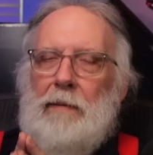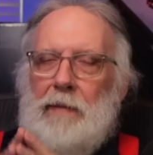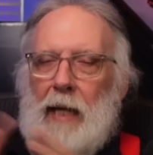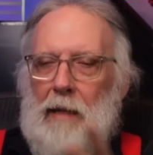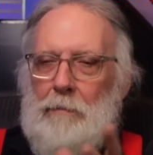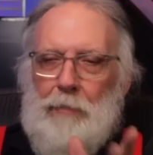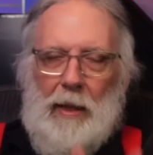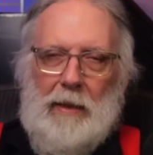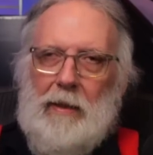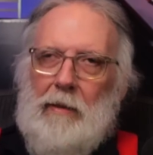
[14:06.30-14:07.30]
got a
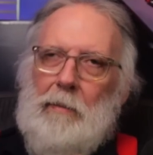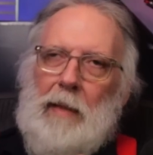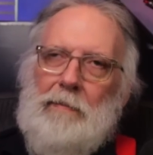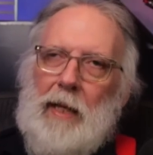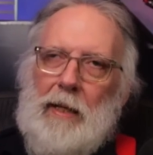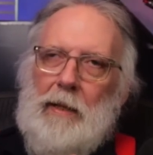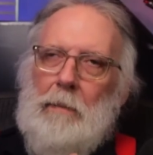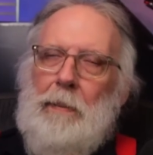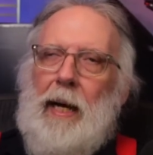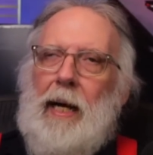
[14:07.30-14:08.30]
bunch of them I've done in
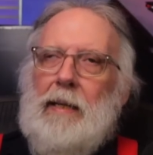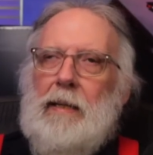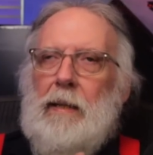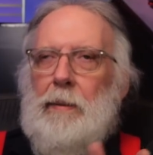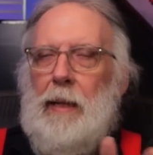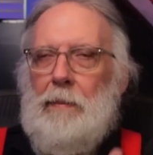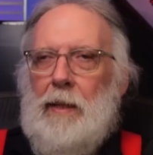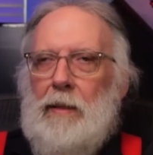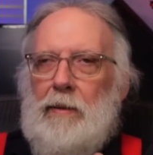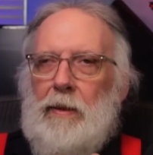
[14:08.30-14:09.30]
the past, so what I'm
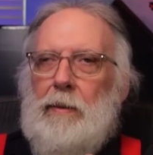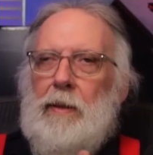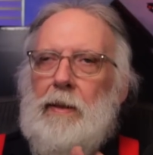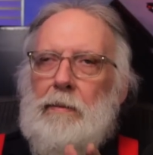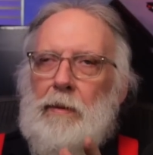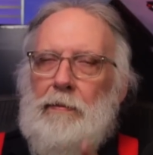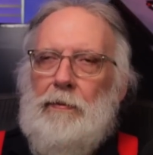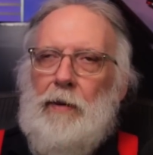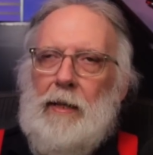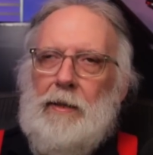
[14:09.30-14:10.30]
going to do is
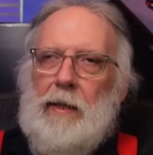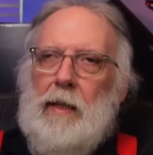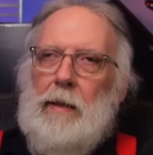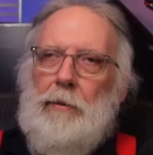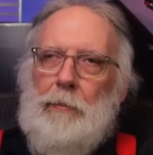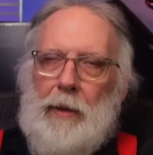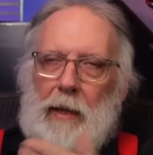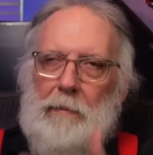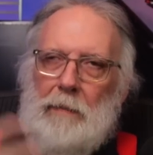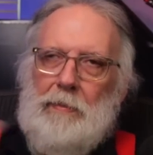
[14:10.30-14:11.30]
refresh those, bring
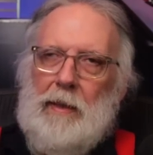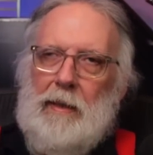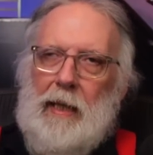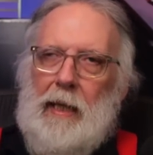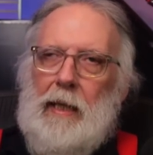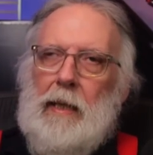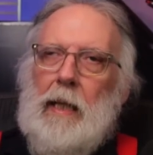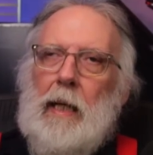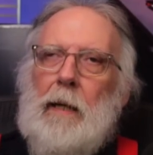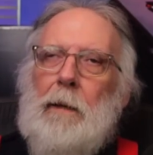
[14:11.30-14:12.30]
them up to date,
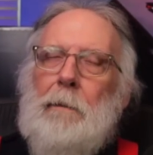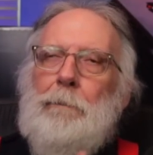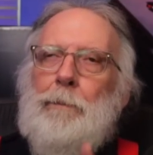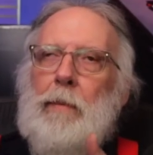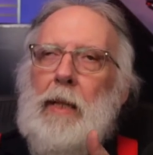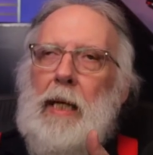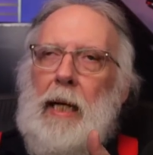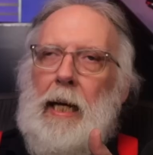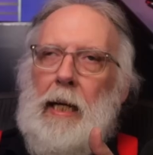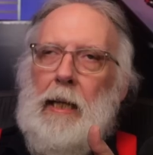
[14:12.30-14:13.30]

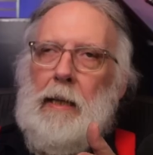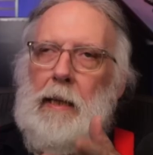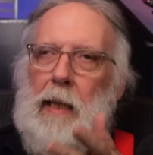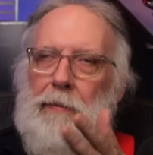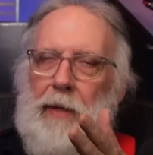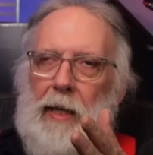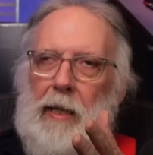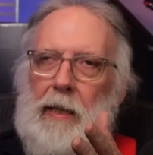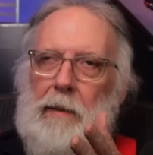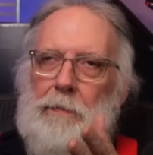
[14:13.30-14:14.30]
and
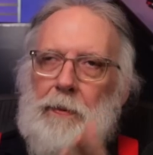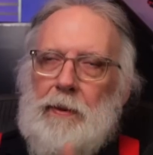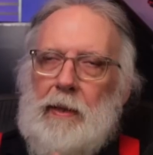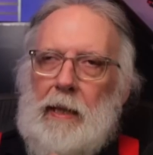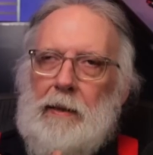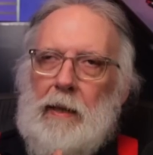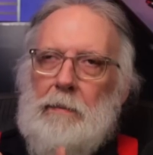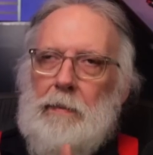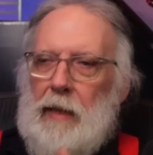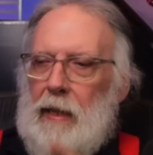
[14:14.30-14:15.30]
then present
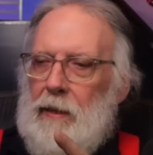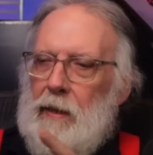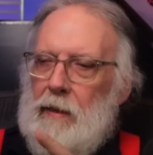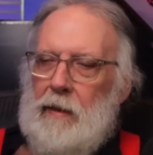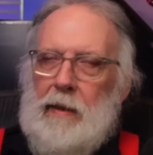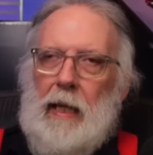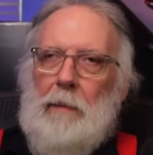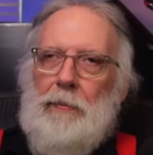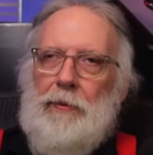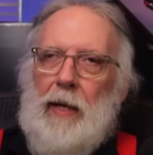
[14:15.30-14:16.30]
them in the
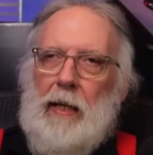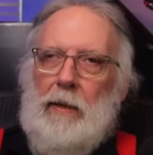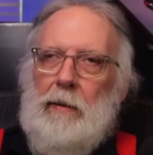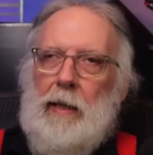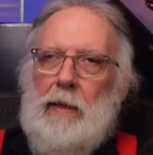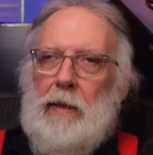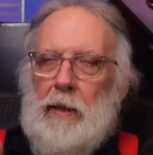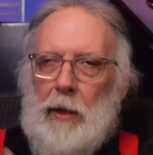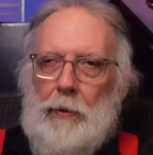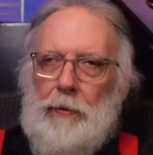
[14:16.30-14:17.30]
steps that you need to
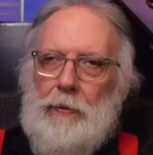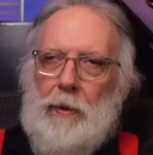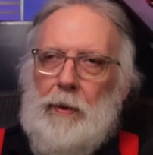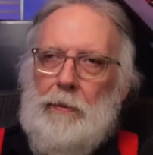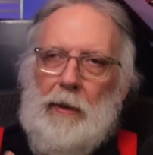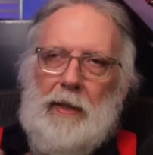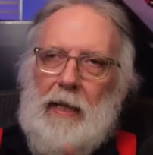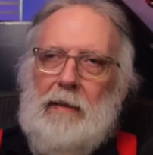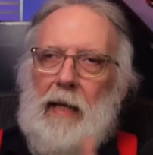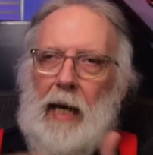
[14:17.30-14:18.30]
go through, the
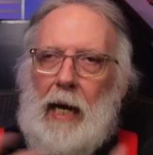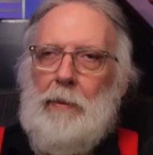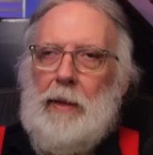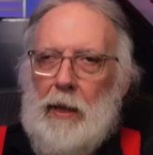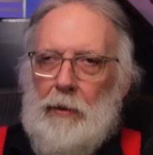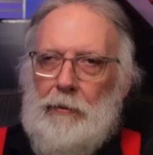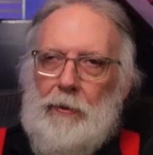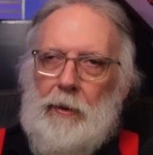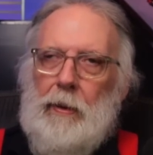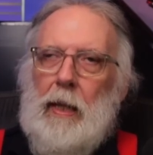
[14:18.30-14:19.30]
things that I would go
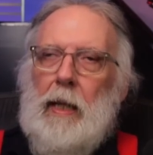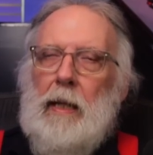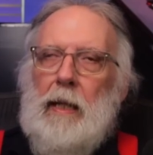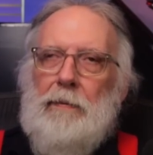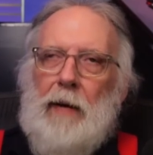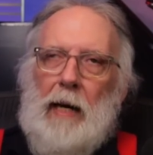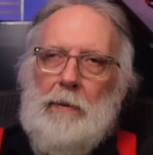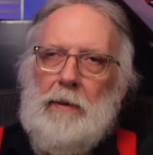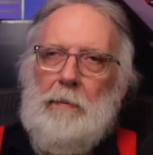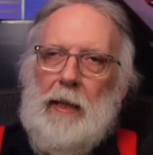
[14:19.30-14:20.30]
through if I
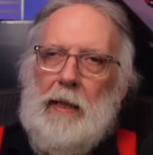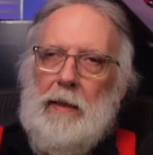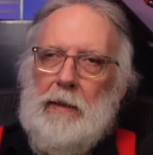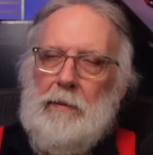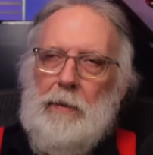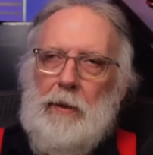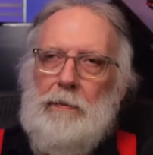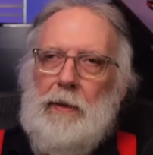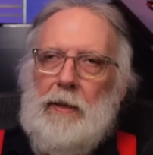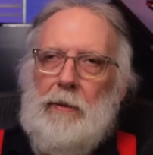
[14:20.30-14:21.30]
was making this
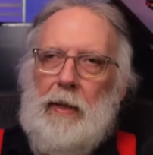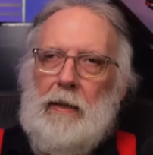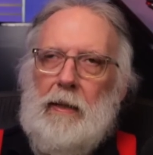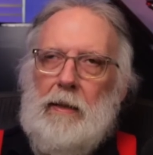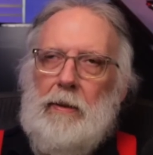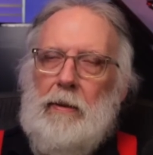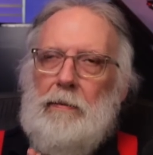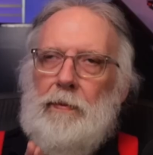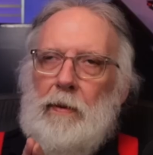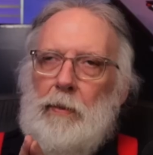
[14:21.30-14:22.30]
move, this
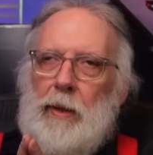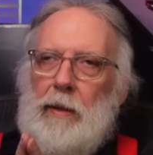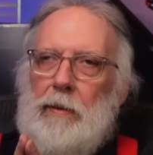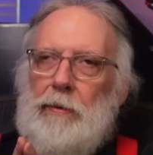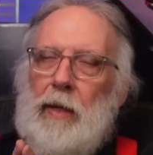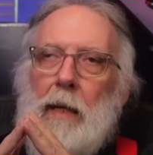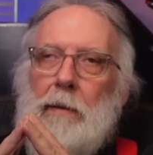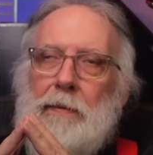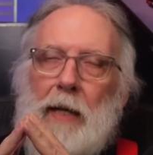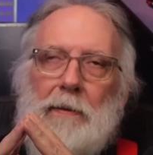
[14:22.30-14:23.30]
transition from Windows.
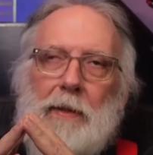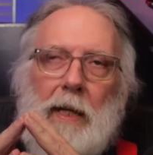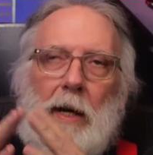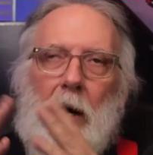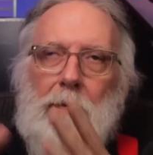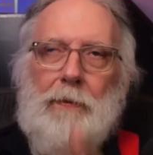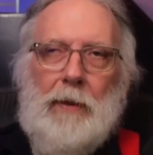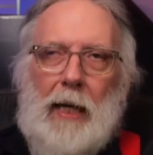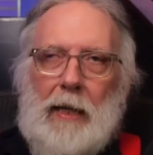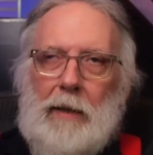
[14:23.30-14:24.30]
We've covered an awful
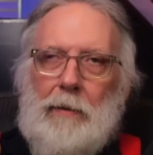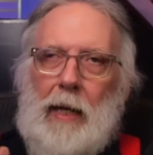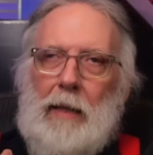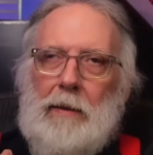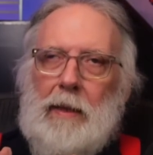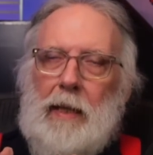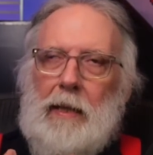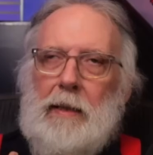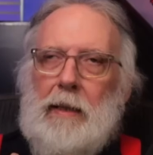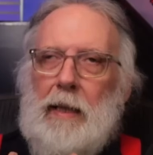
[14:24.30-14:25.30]
lot of ground
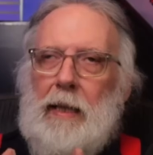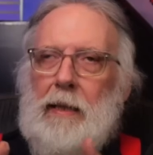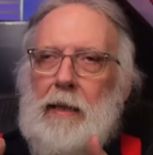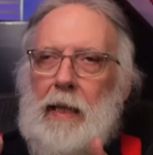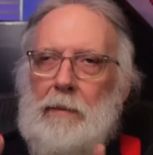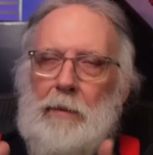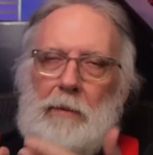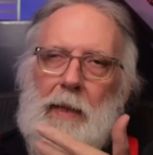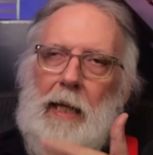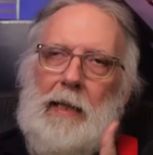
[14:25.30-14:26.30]
today, so let's take a
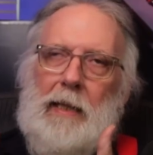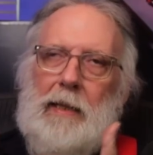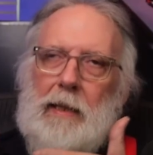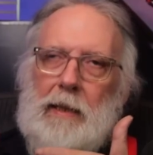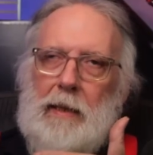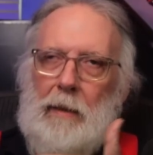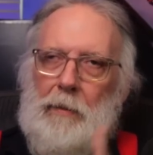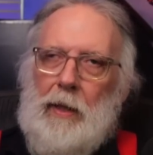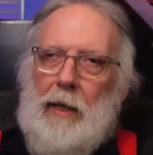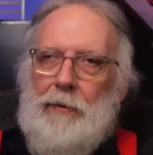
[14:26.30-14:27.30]
moment and let's just
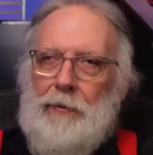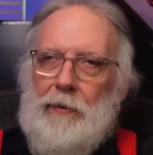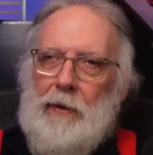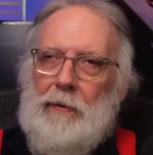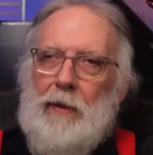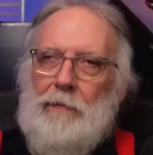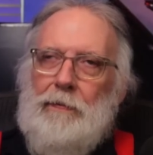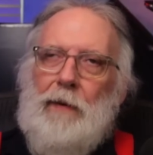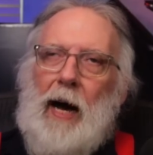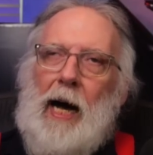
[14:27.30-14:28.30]
summarize the
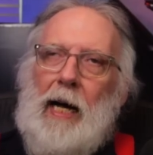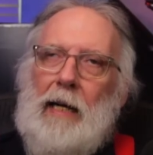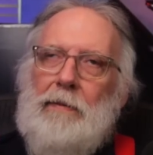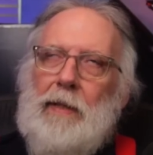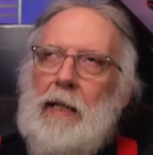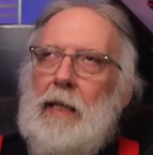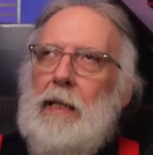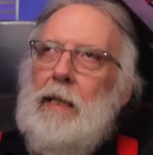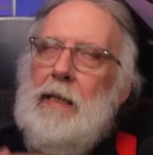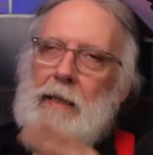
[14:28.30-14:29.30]
five
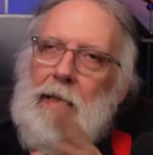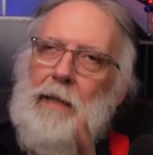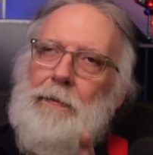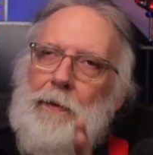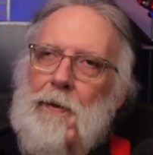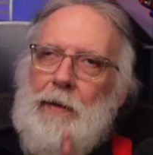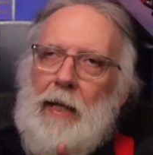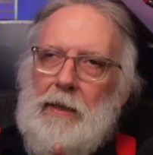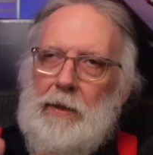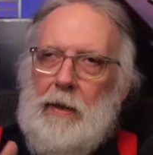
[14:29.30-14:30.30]
different
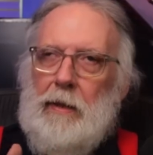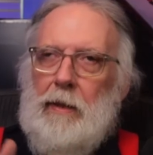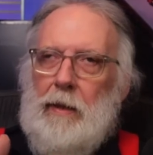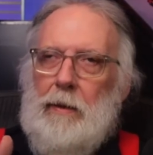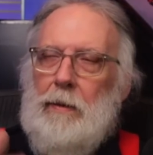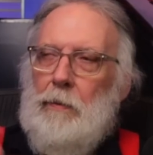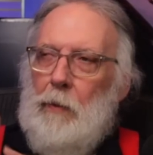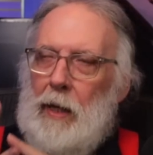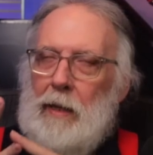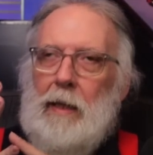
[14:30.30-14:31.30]
things you can do. One,